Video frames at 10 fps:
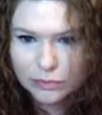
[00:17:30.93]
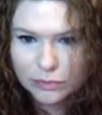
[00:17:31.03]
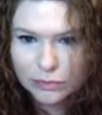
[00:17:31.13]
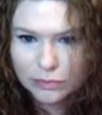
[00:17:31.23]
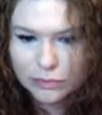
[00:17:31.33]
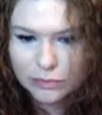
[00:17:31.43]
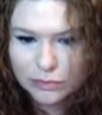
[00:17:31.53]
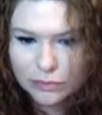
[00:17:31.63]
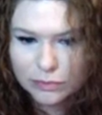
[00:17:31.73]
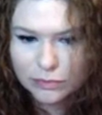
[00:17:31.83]

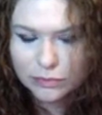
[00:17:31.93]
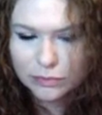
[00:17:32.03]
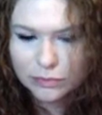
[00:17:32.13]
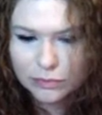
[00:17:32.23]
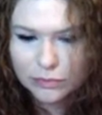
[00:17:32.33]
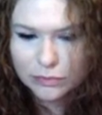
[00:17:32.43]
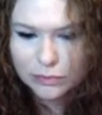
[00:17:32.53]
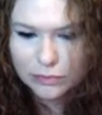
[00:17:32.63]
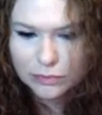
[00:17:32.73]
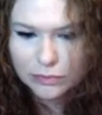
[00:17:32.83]

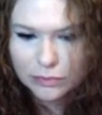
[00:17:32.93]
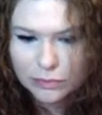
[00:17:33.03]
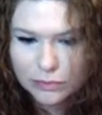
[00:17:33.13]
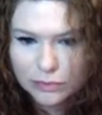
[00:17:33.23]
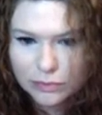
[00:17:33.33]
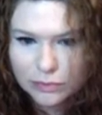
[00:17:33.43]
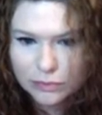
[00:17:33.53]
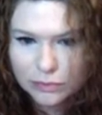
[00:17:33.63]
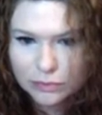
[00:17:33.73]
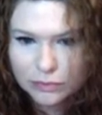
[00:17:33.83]

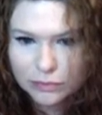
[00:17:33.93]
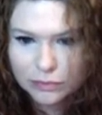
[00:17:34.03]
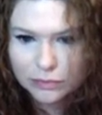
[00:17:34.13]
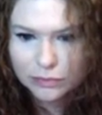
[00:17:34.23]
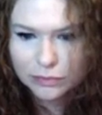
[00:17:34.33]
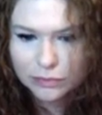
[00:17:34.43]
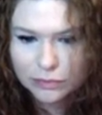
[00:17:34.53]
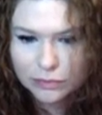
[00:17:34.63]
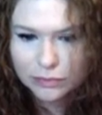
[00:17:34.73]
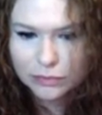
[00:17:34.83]
The person shown says nothing.